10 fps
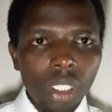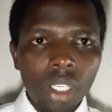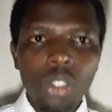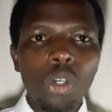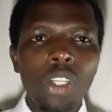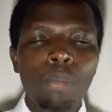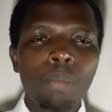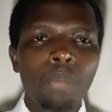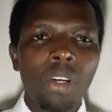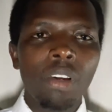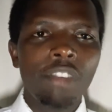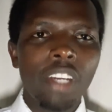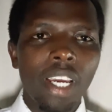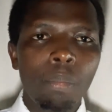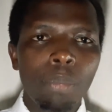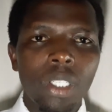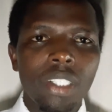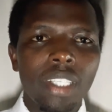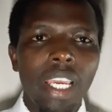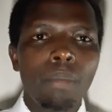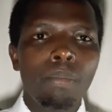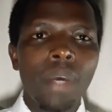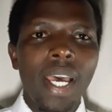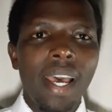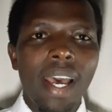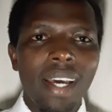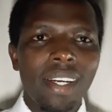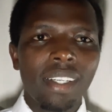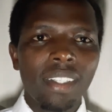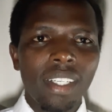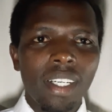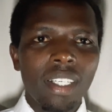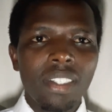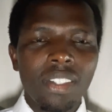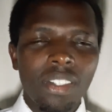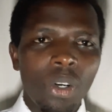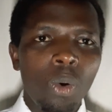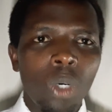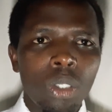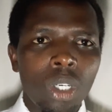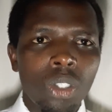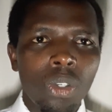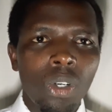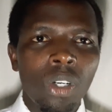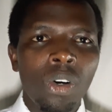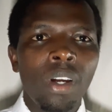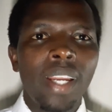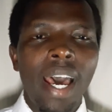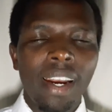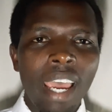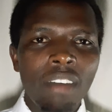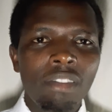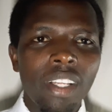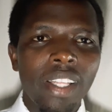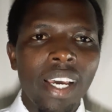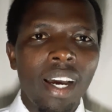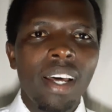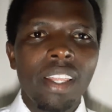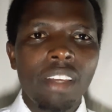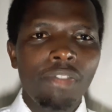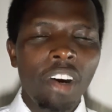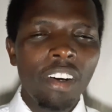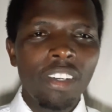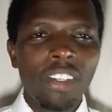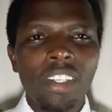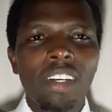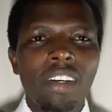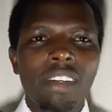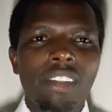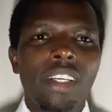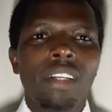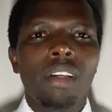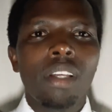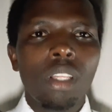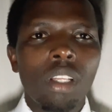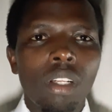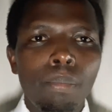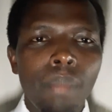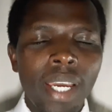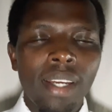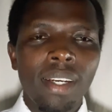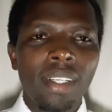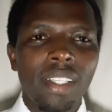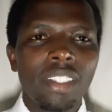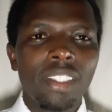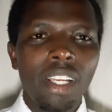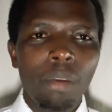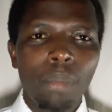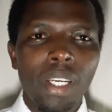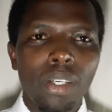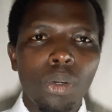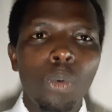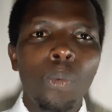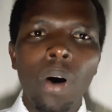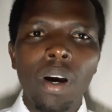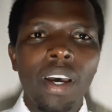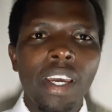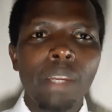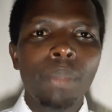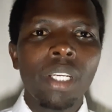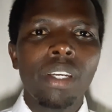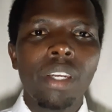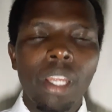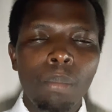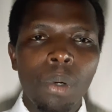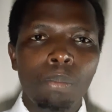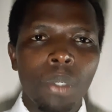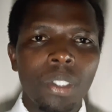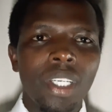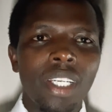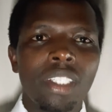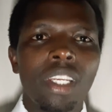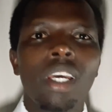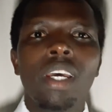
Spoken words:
So the people of Decapolis came and saw what was going on. Arriving there, they found the men, the gentlemen who had been demon possessed,